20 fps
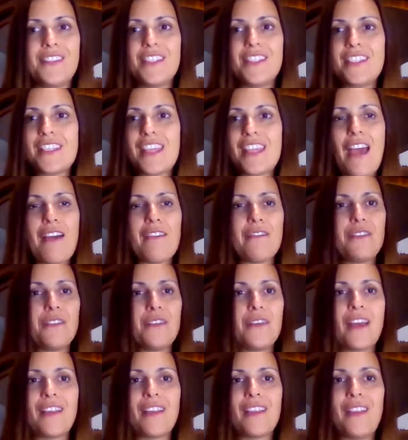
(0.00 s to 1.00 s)
You just have
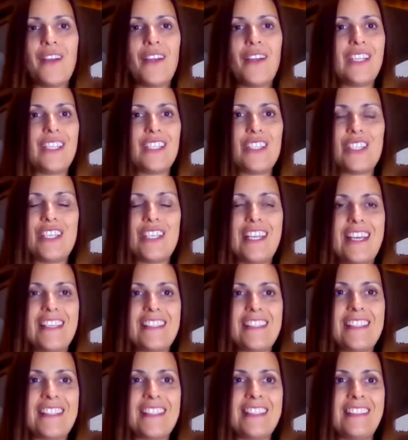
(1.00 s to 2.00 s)
to acknowledge
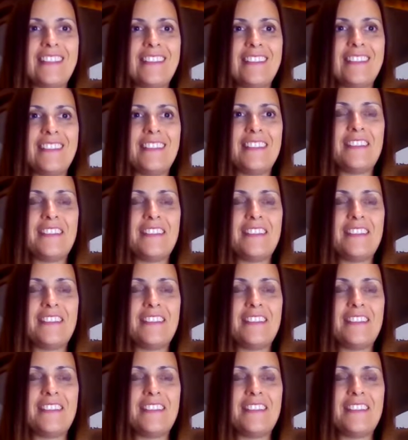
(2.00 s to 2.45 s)
this.